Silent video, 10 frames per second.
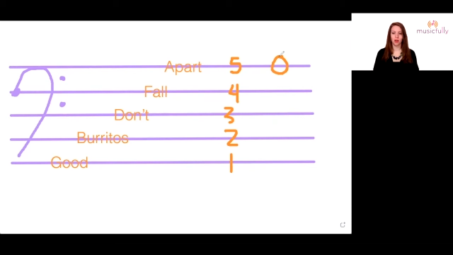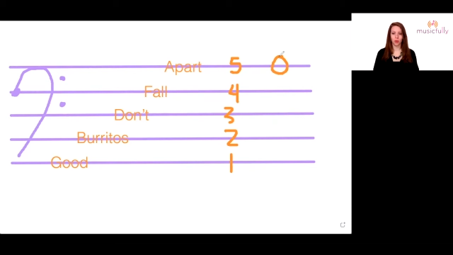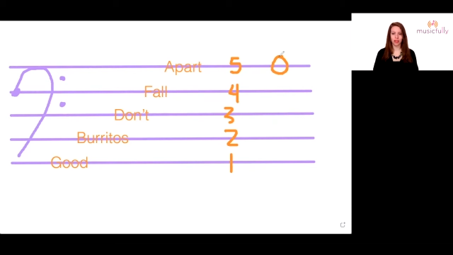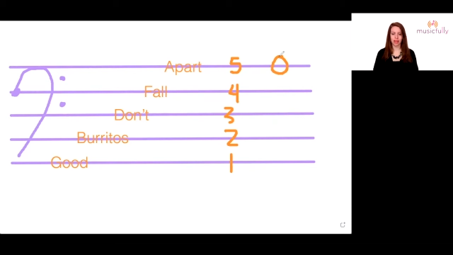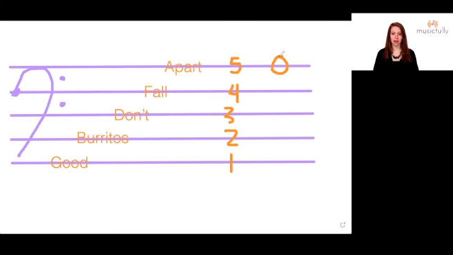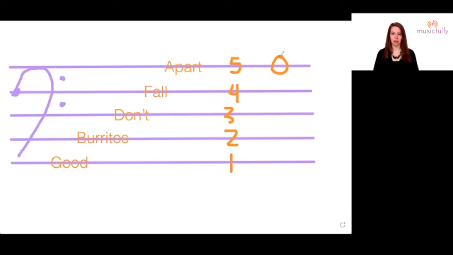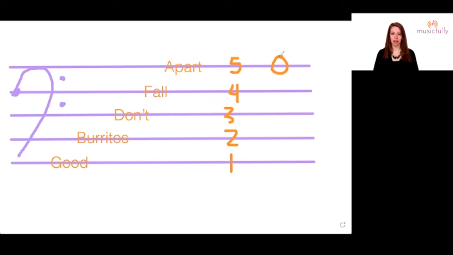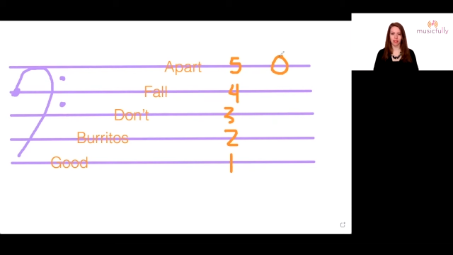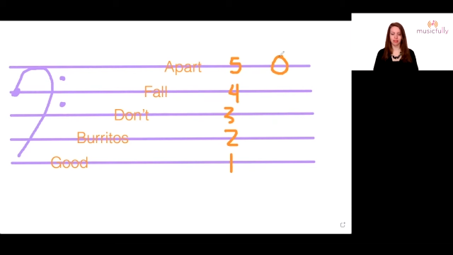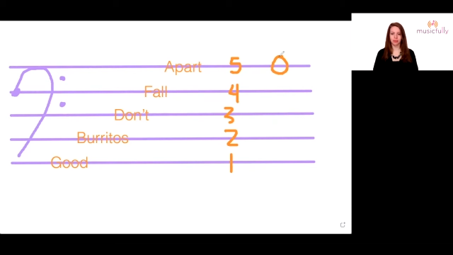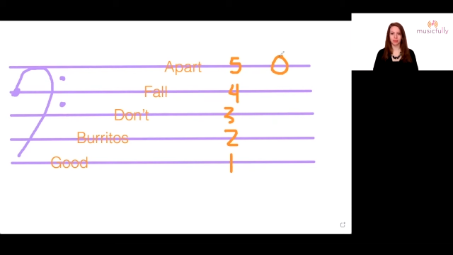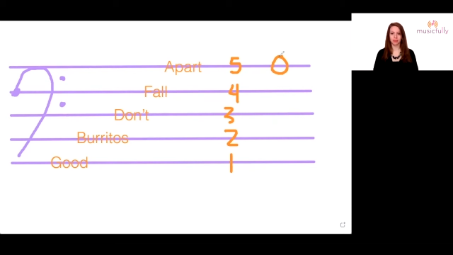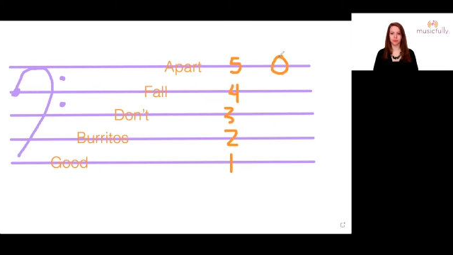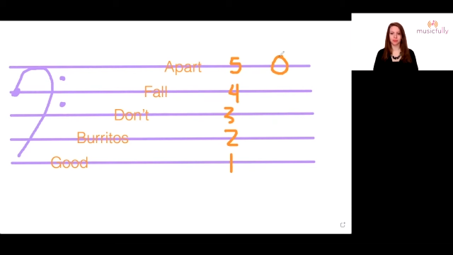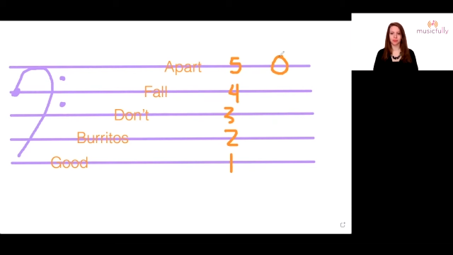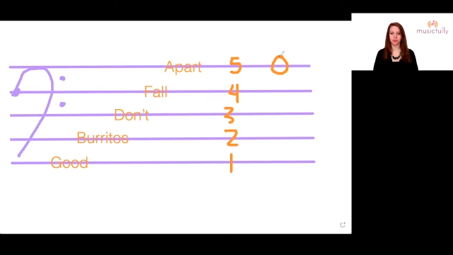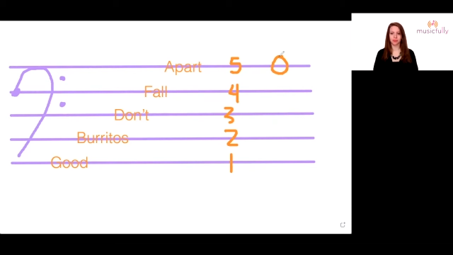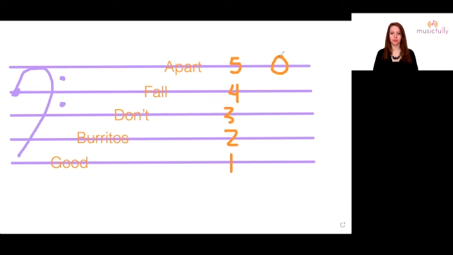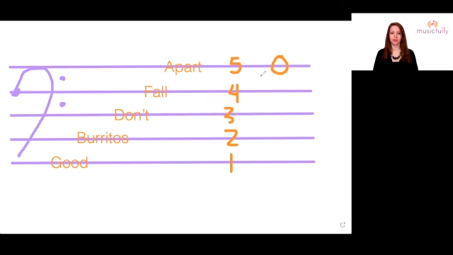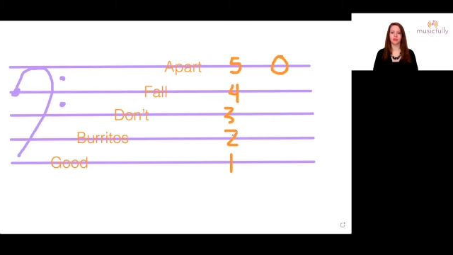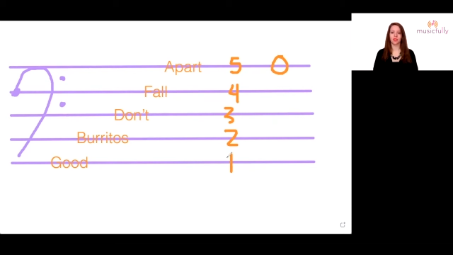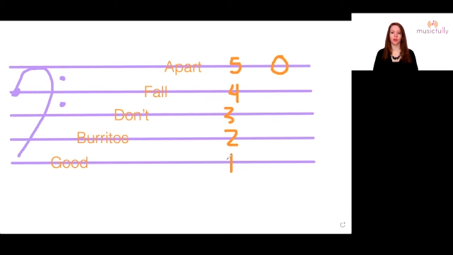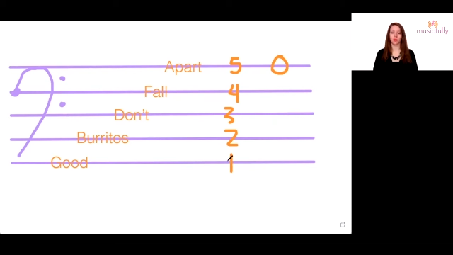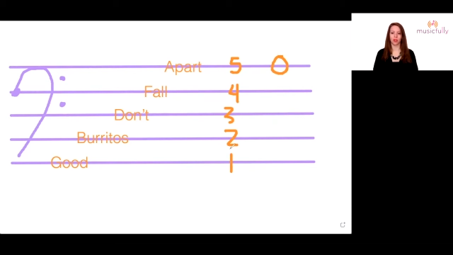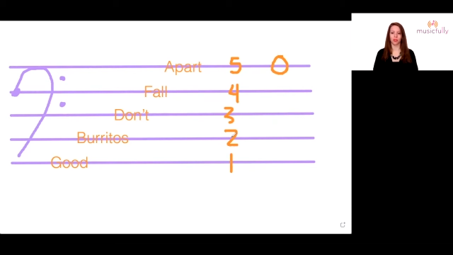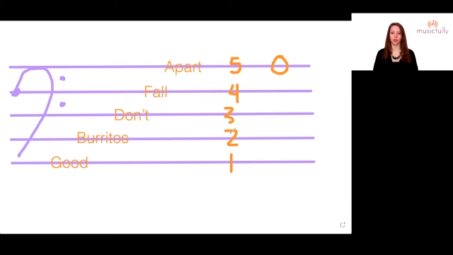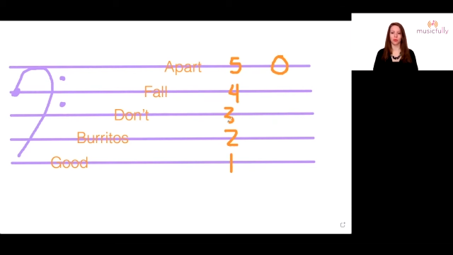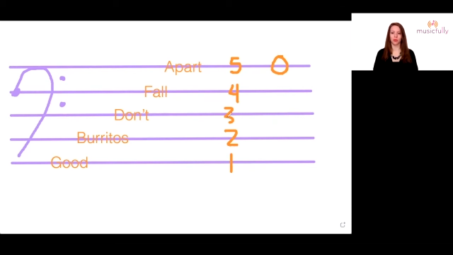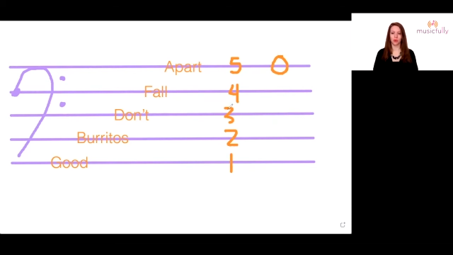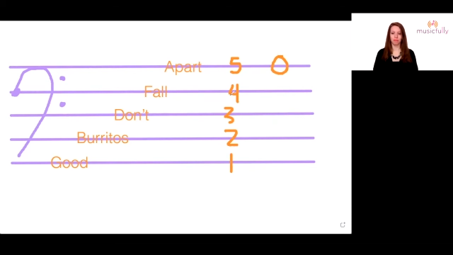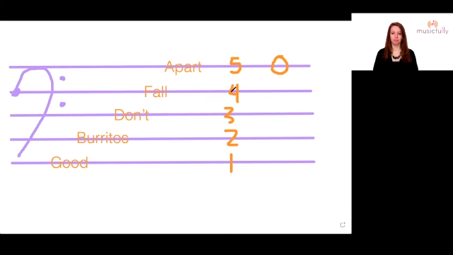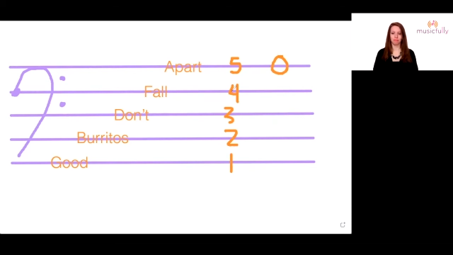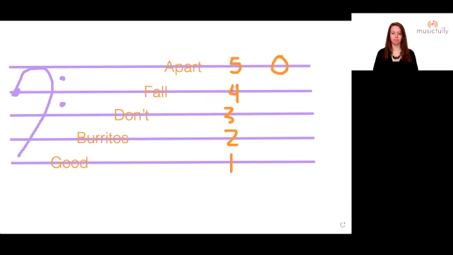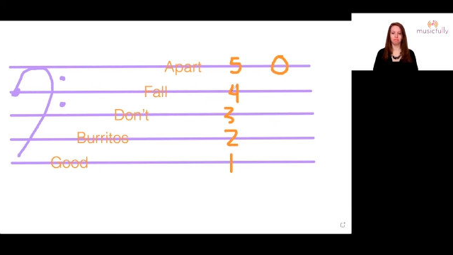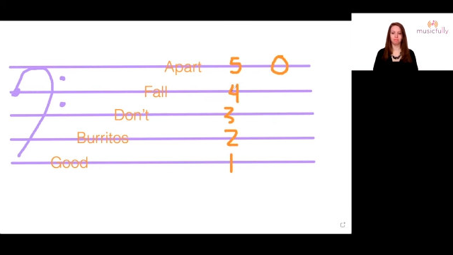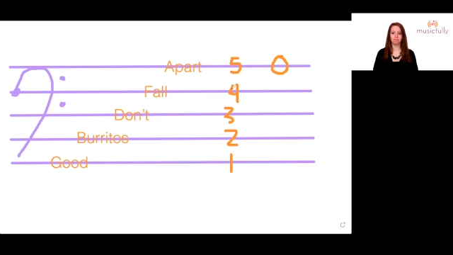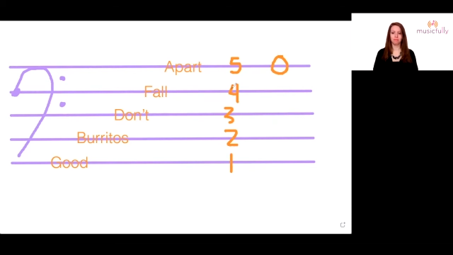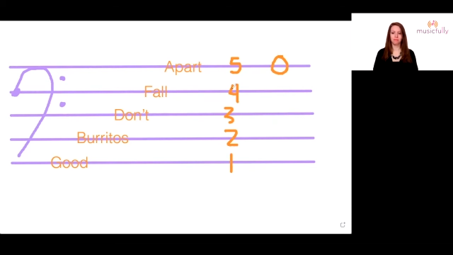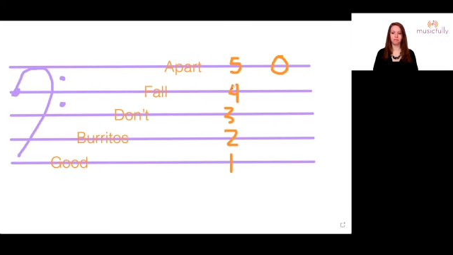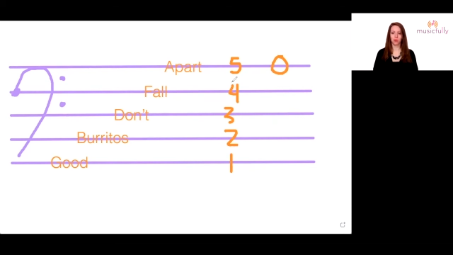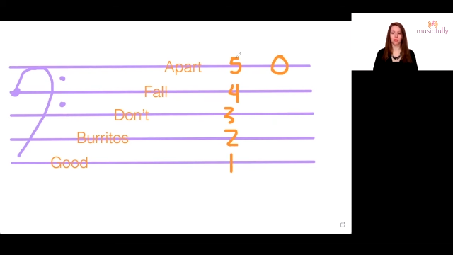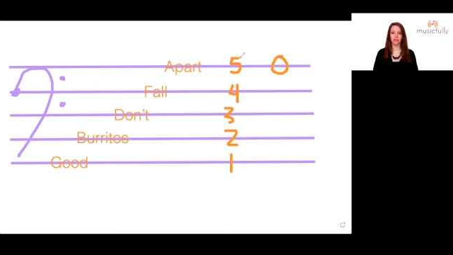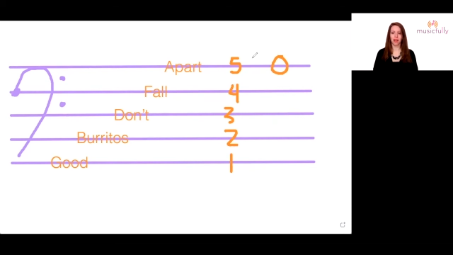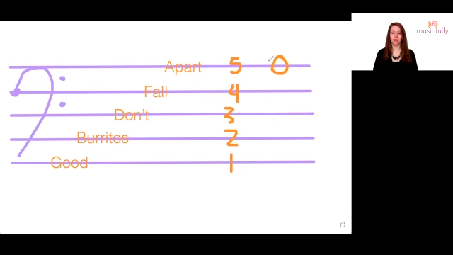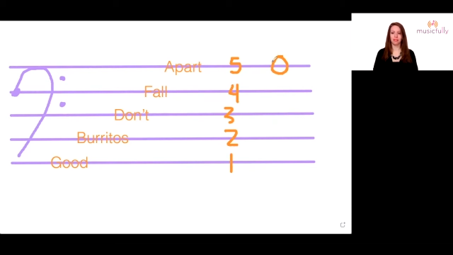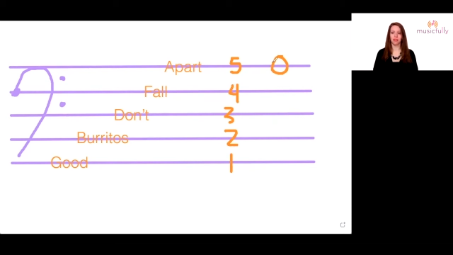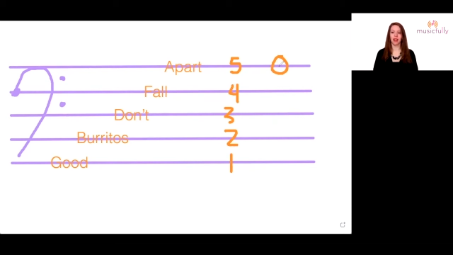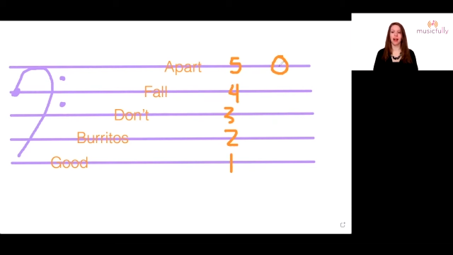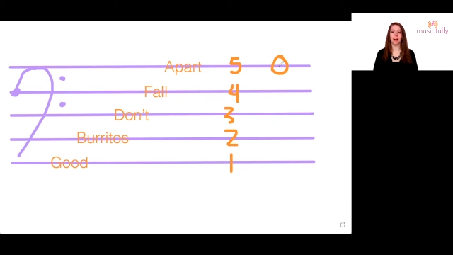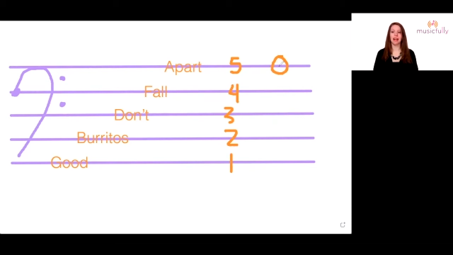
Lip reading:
(no speaker visible)